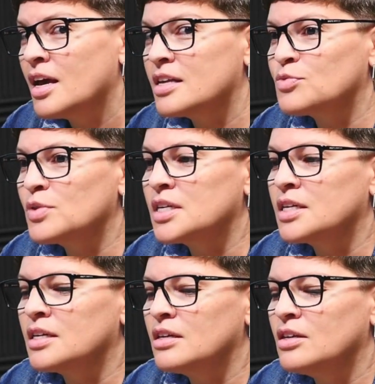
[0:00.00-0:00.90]
it's
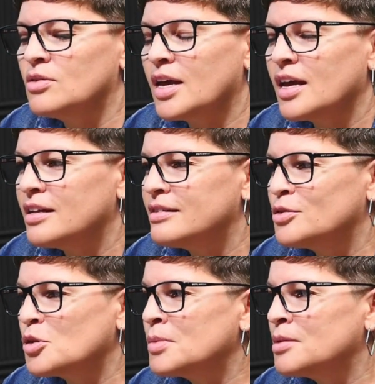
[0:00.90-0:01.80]
really you can't
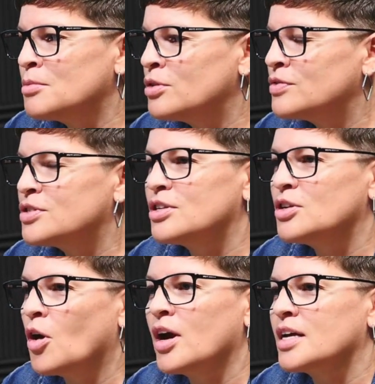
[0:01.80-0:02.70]
normally move to New
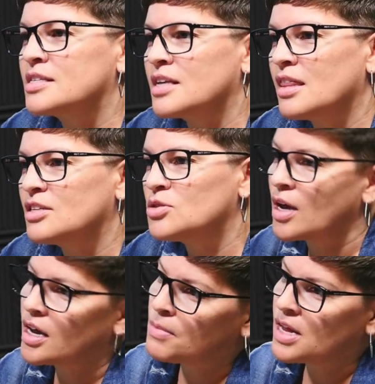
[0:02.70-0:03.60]
York and say that you
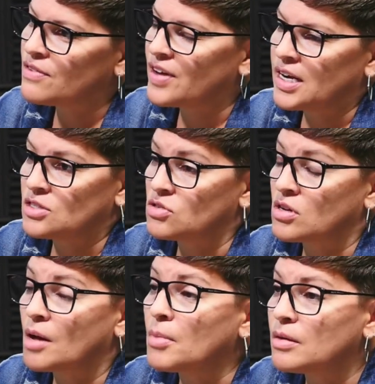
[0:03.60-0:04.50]
kind of made a financial
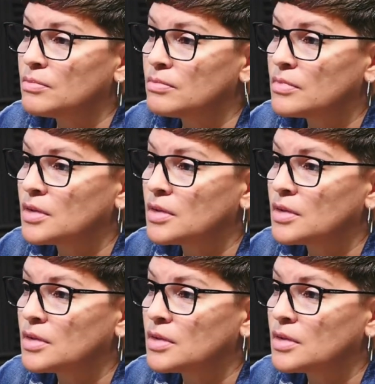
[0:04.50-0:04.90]
come up.